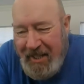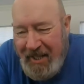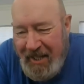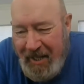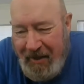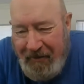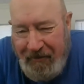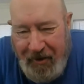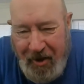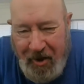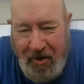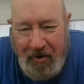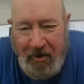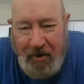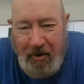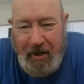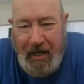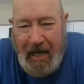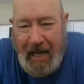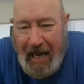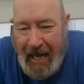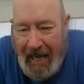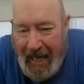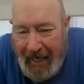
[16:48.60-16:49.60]
if you
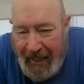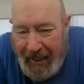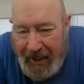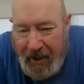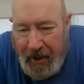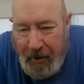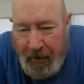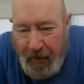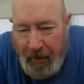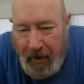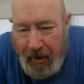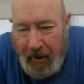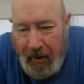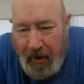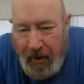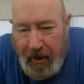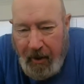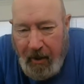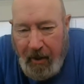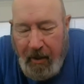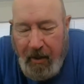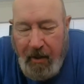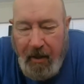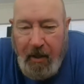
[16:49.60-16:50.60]
could
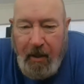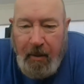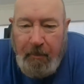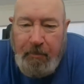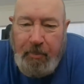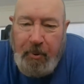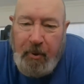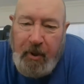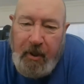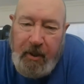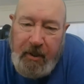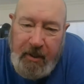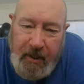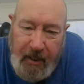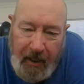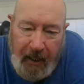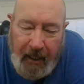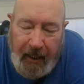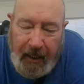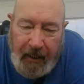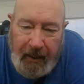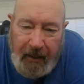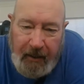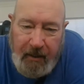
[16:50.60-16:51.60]
accurately
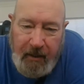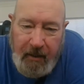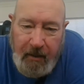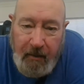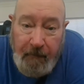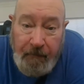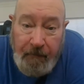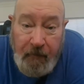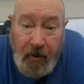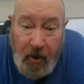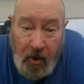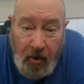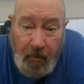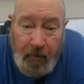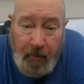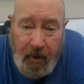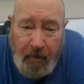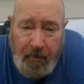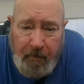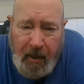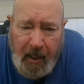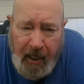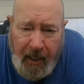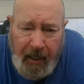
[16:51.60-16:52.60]
predict
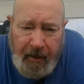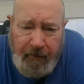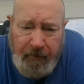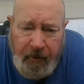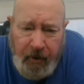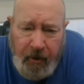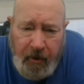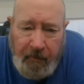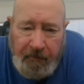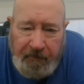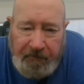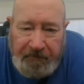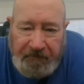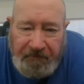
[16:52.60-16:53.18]
human behavior,